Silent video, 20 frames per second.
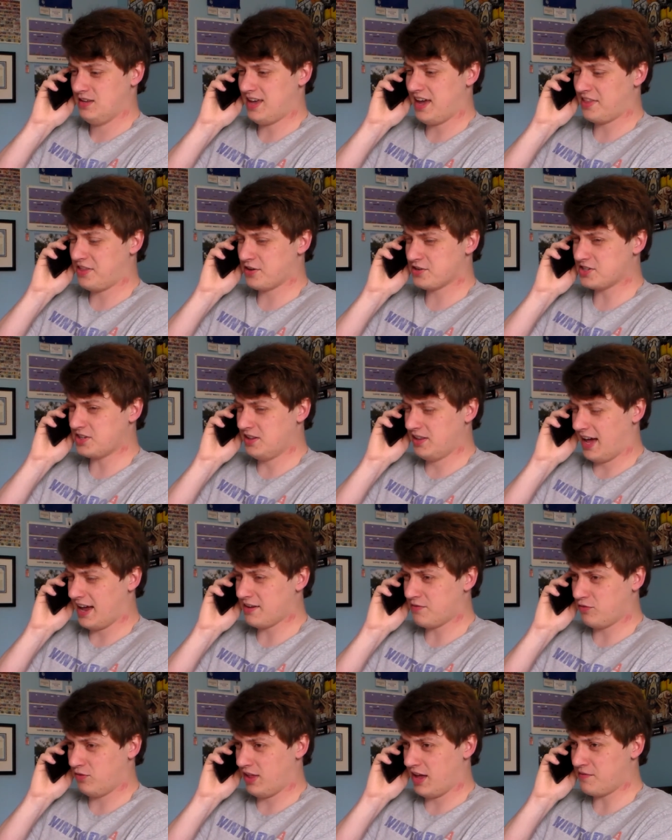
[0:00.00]
Yeah, there's a lot
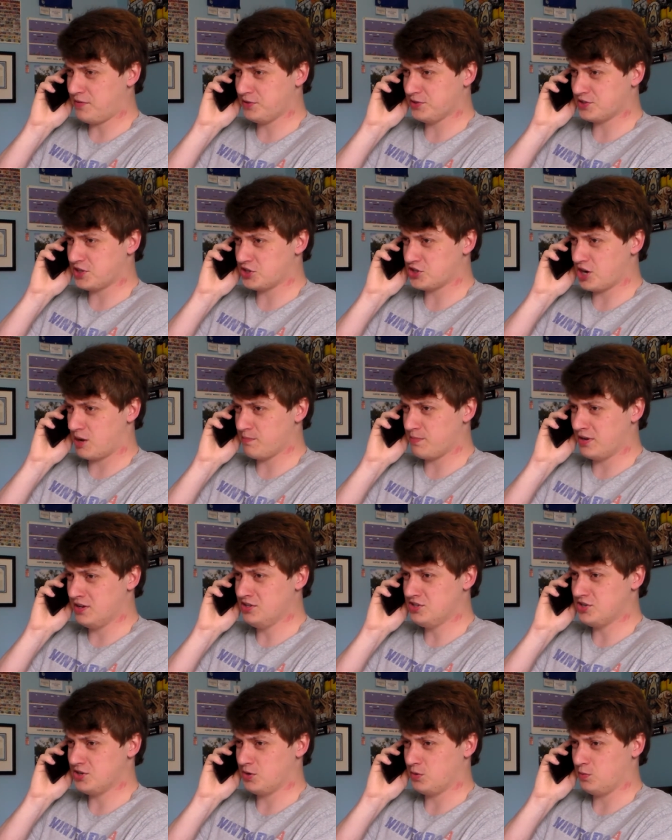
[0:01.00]
of levels to jump
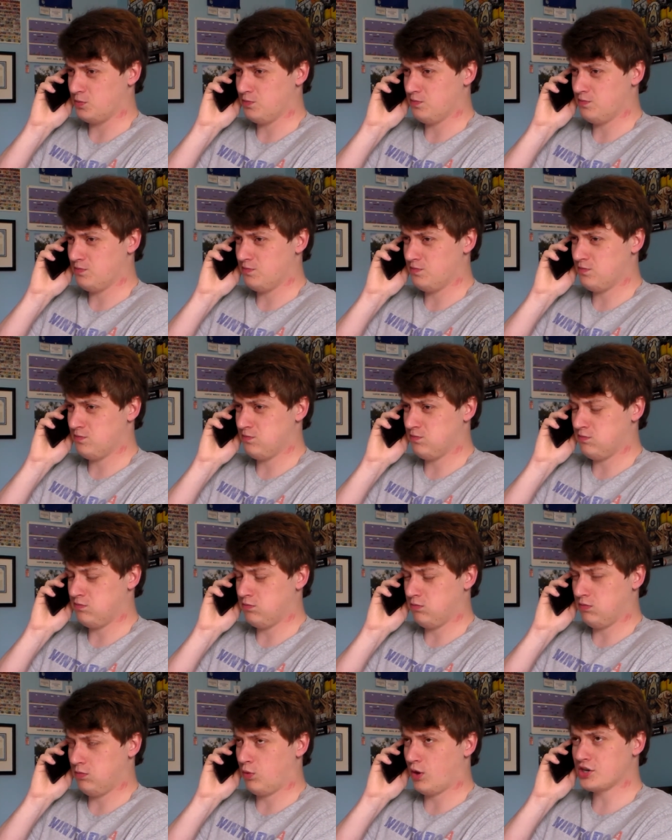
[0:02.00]
into.
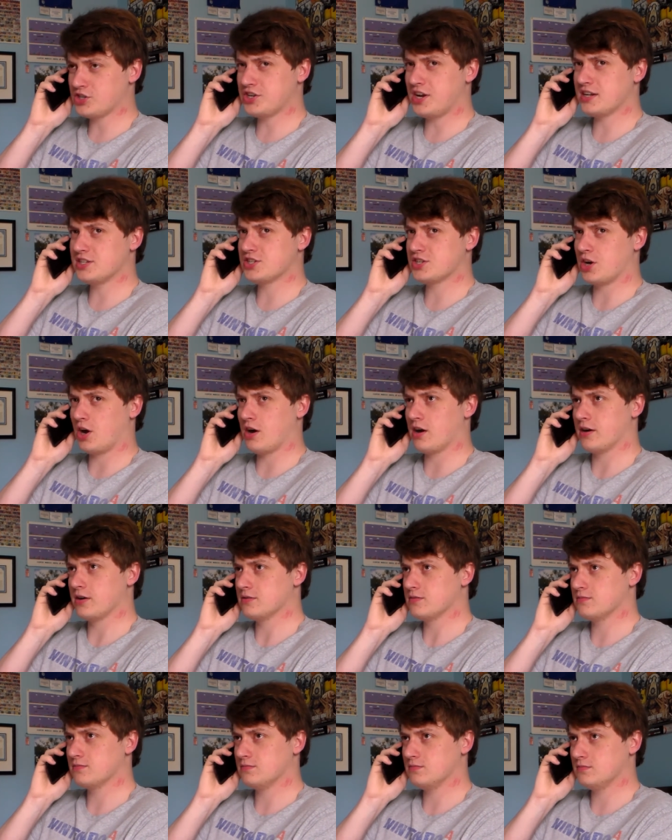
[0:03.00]
Where should I
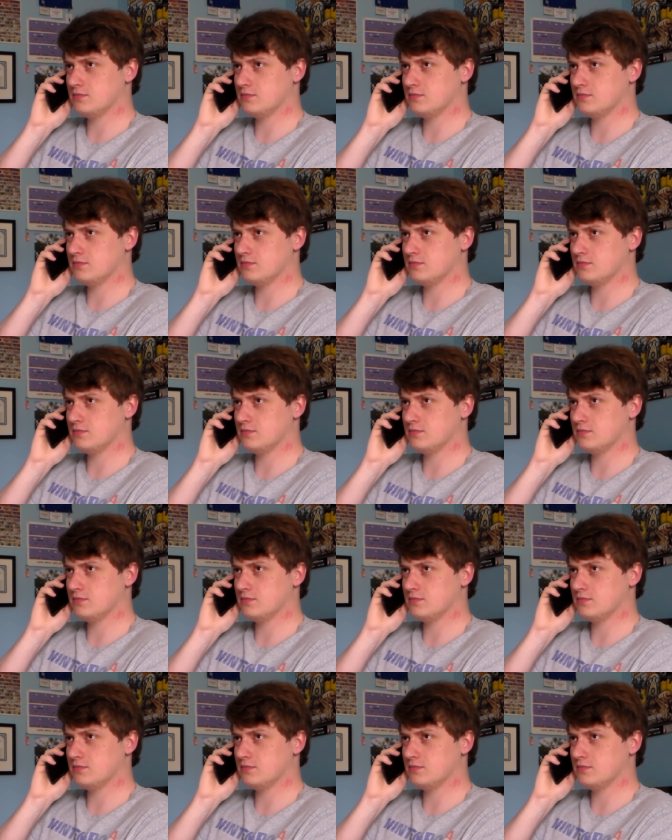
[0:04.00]
start?